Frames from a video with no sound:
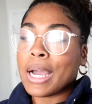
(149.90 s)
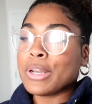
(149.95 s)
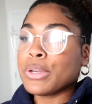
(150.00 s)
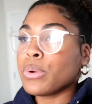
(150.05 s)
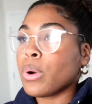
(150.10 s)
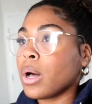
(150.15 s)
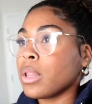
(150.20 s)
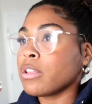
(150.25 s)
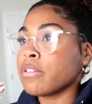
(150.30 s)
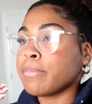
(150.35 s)
I
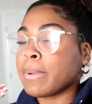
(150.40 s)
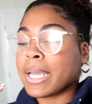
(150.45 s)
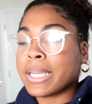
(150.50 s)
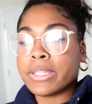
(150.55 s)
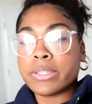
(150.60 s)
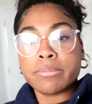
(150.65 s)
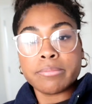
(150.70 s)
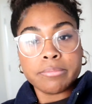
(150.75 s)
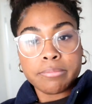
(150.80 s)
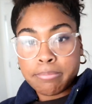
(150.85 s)
do all of my
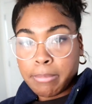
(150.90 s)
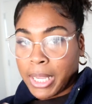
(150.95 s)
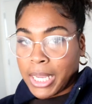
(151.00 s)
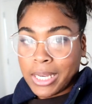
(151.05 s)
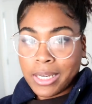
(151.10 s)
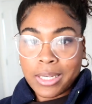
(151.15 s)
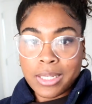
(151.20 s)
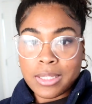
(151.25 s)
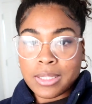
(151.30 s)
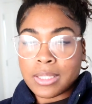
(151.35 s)

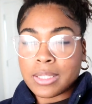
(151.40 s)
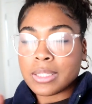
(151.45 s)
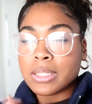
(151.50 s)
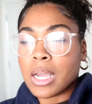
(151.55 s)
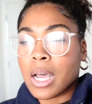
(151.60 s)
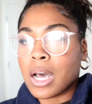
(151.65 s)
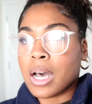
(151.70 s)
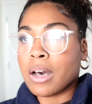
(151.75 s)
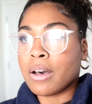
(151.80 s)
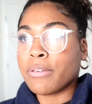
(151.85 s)
maintenance
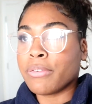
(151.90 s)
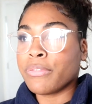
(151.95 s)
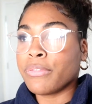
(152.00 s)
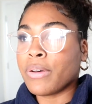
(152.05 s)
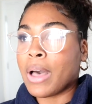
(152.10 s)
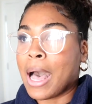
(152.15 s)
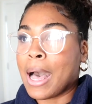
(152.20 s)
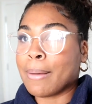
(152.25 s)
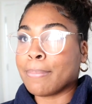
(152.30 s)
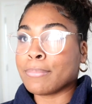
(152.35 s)
stuff,
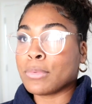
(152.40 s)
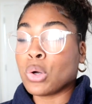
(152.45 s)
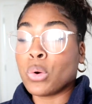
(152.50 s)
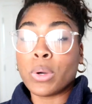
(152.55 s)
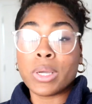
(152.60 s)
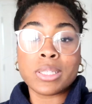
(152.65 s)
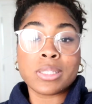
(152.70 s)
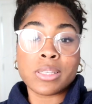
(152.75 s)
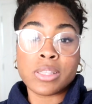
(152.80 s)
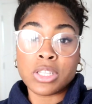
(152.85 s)
I'm
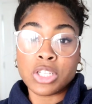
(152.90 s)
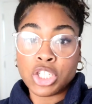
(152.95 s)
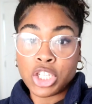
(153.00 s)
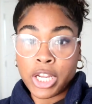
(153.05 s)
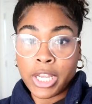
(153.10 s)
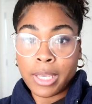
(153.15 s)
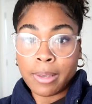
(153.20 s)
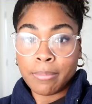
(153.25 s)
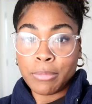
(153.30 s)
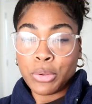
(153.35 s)
going to the
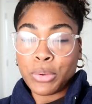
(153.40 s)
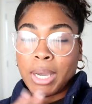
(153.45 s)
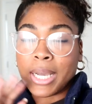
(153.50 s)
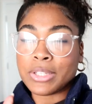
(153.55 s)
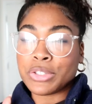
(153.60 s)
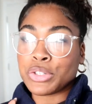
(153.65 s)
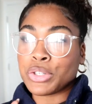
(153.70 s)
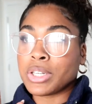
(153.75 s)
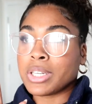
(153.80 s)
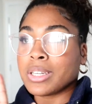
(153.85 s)
gym. You
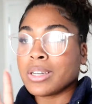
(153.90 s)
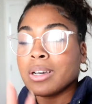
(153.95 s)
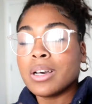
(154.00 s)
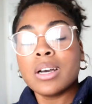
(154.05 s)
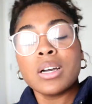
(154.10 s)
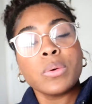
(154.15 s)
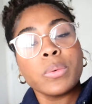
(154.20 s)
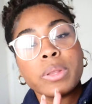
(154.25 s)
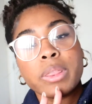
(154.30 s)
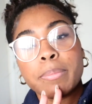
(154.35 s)
guys are gonna
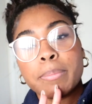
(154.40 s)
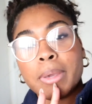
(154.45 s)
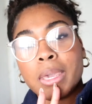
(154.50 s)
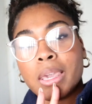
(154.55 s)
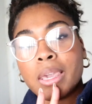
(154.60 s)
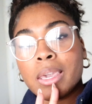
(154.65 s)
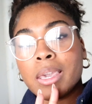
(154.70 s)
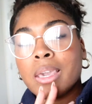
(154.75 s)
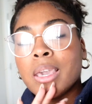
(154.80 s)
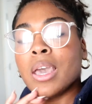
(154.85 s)
cook with
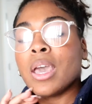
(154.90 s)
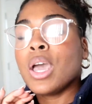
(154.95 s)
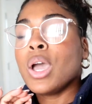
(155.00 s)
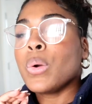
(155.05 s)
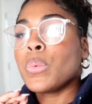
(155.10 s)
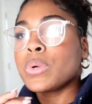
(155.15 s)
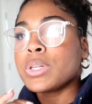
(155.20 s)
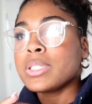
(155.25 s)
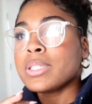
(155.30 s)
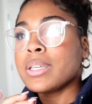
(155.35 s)
me.
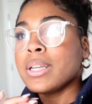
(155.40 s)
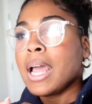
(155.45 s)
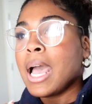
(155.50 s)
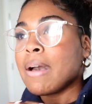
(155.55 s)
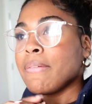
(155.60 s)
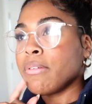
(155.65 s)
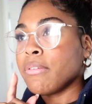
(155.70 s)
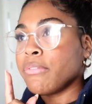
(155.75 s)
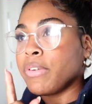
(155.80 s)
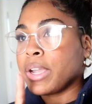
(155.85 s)
We're just gonna
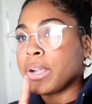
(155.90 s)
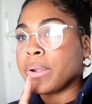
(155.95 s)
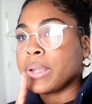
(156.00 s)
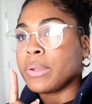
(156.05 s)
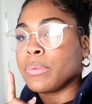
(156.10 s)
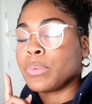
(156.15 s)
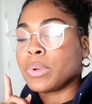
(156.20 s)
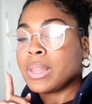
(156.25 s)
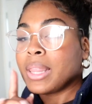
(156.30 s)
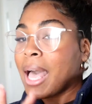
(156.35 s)
have a very
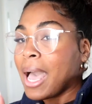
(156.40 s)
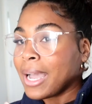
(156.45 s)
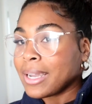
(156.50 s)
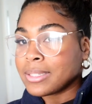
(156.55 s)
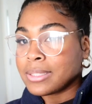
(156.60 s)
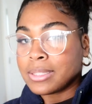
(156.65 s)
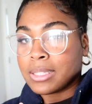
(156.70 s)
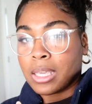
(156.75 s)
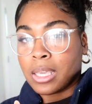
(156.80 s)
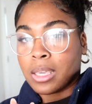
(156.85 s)

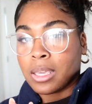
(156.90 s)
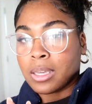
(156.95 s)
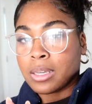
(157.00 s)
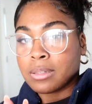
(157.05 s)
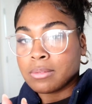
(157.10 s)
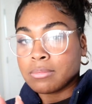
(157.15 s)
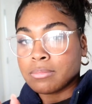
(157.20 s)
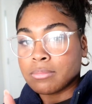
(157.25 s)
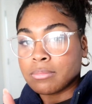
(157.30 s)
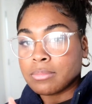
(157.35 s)
relaxing
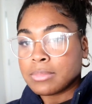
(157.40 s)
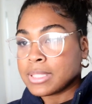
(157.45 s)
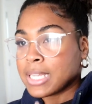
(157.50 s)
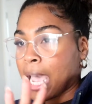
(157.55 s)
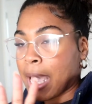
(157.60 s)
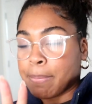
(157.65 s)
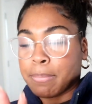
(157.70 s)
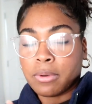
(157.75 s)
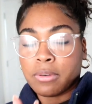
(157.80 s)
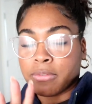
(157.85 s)

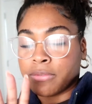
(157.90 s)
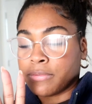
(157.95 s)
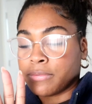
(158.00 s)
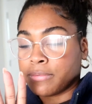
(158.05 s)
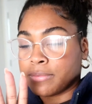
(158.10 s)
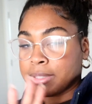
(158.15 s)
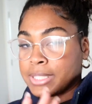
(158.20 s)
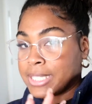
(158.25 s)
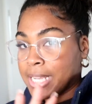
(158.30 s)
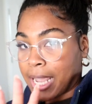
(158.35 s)
type of
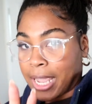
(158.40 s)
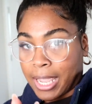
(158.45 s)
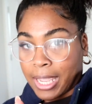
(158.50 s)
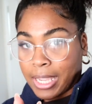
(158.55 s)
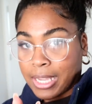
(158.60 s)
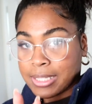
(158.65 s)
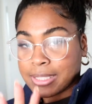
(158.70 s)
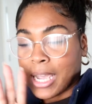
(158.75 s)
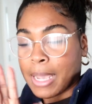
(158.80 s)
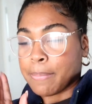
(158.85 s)

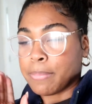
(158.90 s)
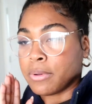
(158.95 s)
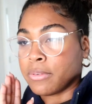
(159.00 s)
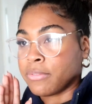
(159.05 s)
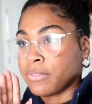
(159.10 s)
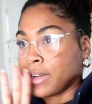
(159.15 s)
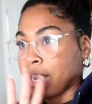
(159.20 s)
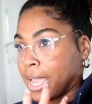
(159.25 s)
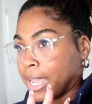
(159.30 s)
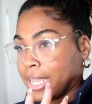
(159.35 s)
day, type of
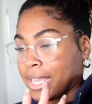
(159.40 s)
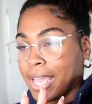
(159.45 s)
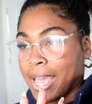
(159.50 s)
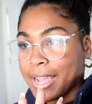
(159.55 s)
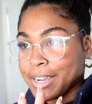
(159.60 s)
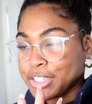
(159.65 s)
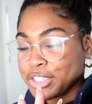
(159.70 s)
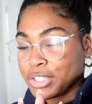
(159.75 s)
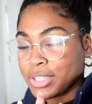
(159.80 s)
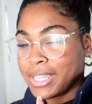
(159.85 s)
night
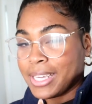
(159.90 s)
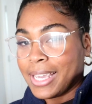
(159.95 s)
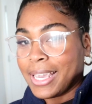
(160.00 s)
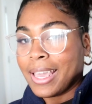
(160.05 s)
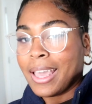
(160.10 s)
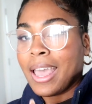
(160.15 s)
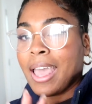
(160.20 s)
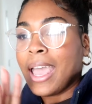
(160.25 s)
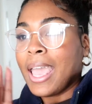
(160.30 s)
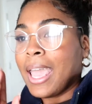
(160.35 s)
actually.
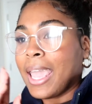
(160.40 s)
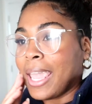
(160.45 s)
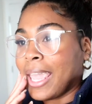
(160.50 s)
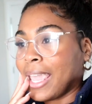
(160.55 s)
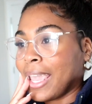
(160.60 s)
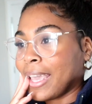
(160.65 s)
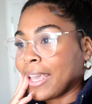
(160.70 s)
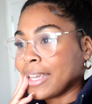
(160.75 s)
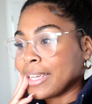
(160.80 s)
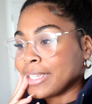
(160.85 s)

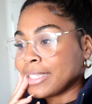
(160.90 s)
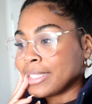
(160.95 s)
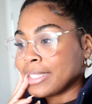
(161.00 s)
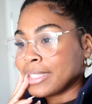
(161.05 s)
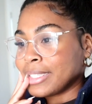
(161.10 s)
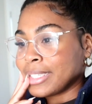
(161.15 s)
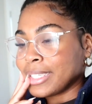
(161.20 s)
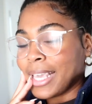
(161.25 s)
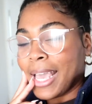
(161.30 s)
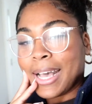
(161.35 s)

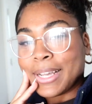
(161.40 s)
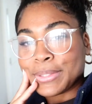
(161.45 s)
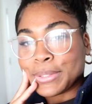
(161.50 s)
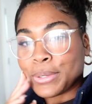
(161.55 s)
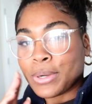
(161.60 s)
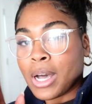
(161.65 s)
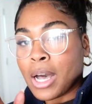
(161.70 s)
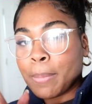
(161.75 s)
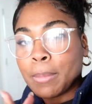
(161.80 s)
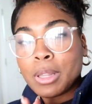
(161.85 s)
And yeah, so
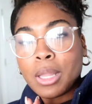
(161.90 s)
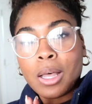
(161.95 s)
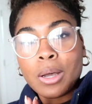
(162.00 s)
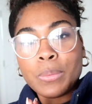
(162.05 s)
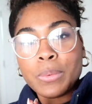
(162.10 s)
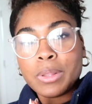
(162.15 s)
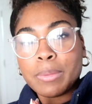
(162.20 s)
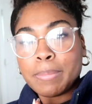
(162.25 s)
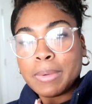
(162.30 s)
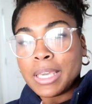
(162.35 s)
come
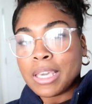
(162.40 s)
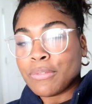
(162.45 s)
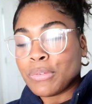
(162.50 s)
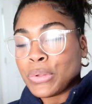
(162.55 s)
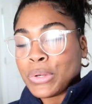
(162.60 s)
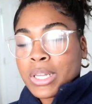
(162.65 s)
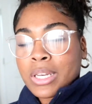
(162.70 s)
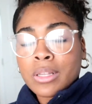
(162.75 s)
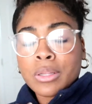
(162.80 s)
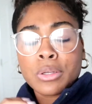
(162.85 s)
along with me if you
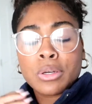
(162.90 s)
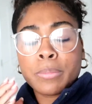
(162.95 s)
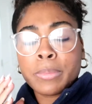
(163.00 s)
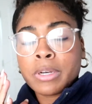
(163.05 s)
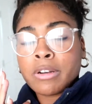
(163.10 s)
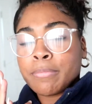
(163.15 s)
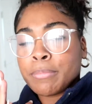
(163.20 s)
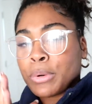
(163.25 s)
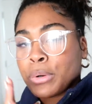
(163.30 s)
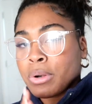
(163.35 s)
need a little bit
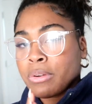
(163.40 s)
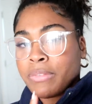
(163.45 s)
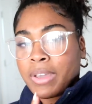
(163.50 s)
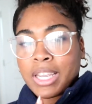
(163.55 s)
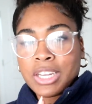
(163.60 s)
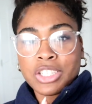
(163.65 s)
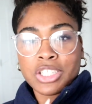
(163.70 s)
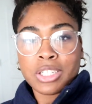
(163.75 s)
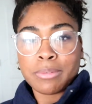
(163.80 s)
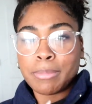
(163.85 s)
of
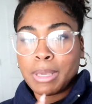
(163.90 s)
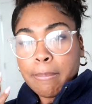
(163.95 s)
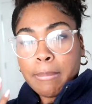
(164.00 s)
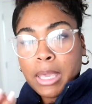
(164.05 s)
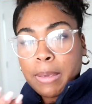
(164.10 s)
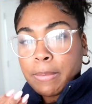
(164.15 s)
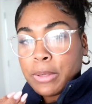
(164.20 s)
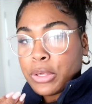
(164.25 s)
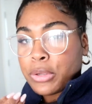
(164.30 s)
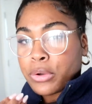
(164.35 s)
motivation.
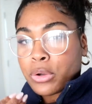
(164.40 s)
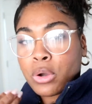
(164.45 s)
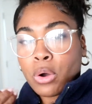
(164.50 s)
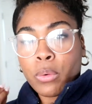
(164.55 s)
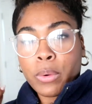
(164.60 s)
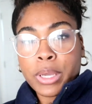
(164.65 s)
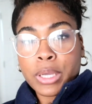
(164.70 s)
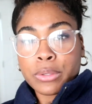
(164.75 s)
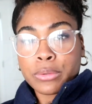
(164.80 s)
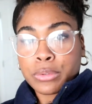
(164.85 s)
Maybe you're
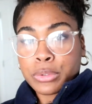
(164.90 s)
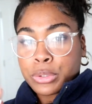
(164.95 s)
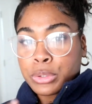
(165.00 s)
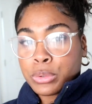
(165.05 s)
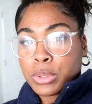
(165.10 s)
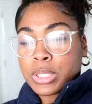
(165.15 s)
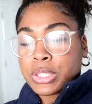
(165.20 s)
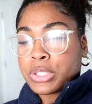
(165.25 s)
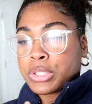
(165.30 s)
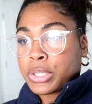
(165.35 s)
going
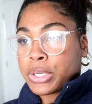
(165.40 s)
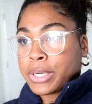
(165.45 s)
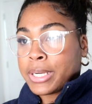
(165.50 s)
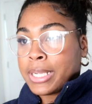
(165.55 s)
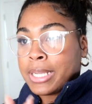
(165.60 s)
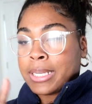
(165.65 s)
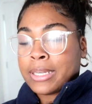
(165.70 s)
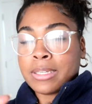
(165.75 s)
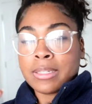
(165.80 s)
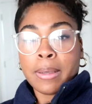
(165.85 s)
through a
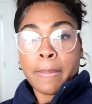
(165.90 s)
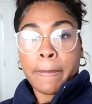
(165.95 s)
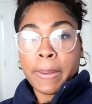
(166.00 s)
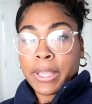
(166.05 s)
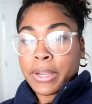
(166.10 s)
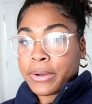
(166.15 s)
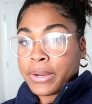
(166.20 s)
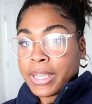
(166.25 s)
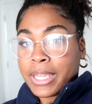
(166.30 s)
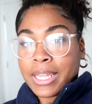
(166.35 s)
certain
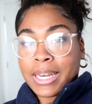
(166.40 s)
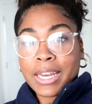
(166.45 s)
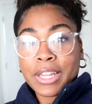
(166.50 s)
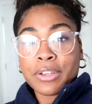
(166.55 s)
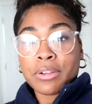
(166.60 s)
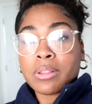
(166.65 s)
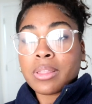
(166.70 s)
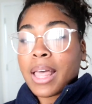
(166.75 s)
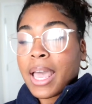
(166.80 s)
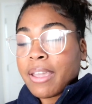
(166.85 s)
period in
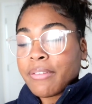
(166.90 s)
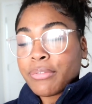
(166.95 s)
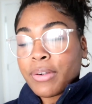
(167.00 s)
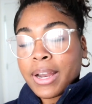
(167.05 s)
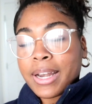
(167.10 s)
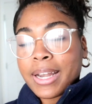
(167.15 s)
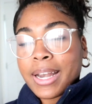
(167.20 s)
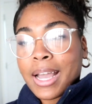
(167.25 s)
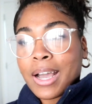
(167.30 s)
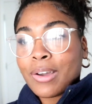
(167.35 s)
your life
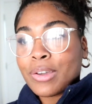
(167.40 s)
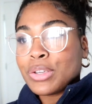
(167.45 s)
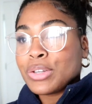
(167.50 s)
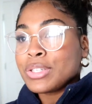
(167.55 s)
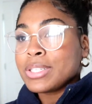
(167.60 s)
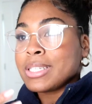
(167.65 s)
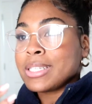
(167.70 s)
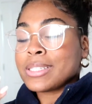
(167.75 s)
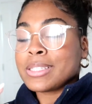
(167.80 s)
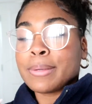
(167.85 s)
right now. You
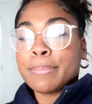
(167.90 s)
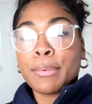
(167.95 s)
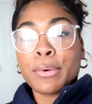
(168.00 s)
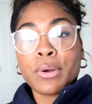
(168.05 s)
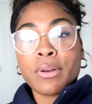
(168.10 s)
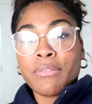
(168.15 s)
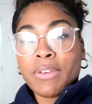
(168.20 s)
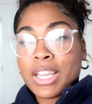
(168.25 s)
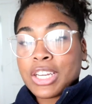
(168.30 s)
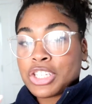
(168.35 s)
just need some
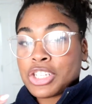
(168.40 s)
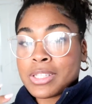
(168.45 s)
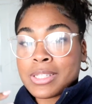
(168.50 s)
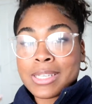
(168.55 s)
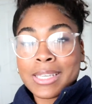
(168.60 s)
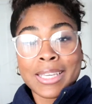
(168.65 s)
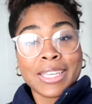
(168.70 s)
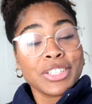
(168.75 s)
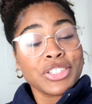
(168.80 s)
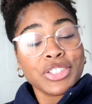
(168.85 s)
motivation to
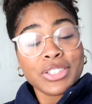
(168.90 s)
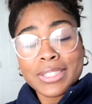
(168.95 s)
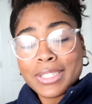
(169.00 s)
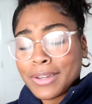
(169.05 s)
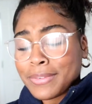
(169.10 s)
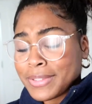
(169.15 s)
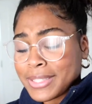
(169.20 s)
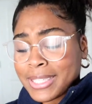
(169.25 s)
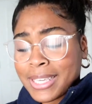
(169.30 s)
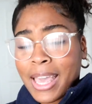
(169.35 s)
get
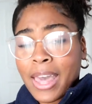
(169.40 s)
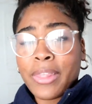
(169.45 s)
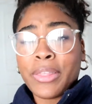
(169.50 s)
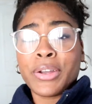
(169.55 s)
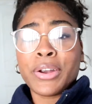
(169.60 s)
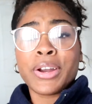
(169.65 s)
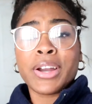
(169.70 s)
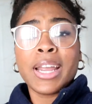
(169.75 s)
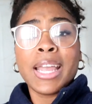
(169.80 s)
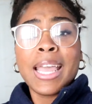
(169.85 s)
yourself
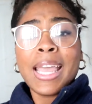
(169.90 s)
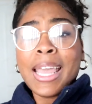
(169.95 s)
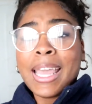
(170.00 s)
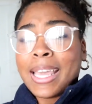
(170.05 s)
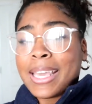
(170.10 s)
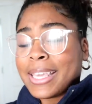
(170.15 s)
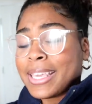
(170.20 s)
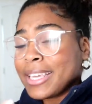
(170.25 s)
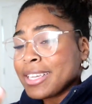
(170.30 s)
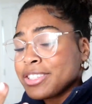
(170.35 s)
together,
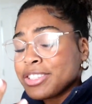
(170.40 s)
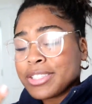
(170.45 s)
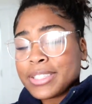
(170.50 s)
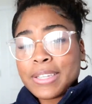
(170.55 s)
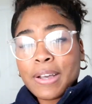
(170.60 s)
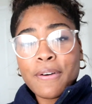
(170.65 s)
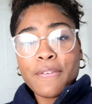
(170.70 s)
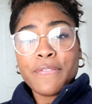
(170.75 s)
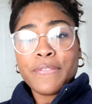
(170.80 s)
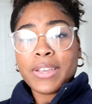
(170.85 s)
get
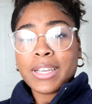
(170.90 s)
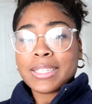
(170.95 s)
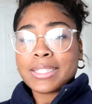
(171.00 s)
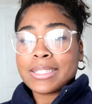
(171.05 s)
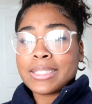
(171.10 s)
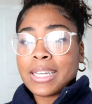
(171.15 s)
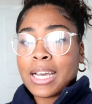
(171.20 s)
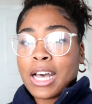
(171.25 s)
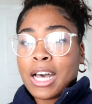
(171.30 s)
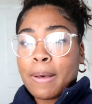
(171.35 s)
yourself
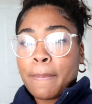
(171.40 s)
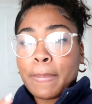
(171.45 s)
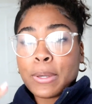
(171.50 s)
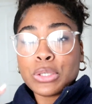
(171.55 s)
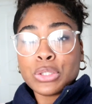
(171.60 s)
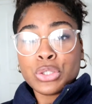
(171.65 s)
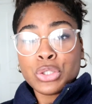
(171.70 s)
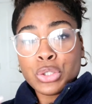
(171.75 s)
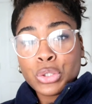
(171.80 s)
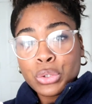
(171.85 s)
fixed
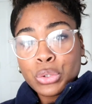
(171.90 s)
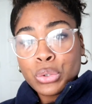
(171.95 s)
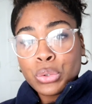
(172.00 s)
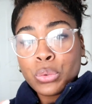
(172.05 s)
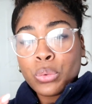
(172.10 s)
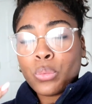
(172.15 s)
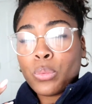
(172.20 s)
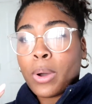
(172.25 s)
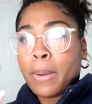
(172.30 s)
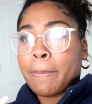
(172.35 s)
up,
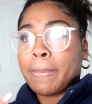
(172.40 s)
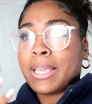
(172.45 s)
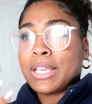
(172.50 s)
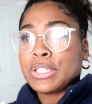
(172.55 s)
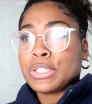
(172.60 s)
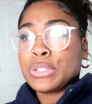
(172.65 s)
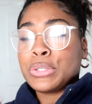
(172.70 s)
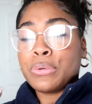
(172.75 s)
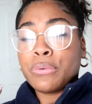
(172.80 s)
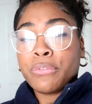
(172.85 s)
do what
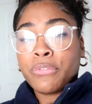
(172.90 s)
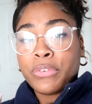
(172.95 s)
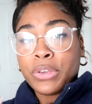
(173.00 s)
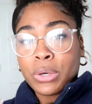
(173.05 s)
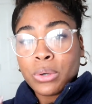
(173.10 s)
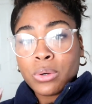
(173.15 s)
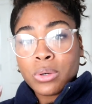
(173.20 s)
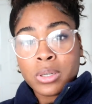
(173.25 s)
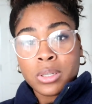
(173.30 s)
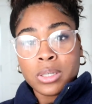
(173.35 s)
makes you
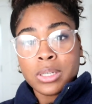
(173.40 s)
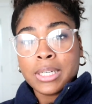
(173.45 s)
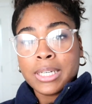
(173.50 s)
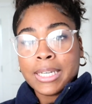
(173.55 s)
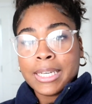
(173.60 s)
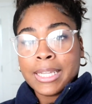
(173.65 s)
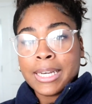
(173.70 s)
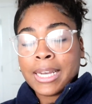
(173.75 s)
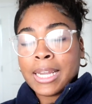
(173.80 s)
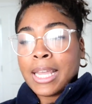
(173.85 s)
feel
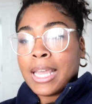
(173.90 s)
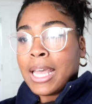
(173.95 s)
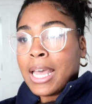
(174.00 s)
good,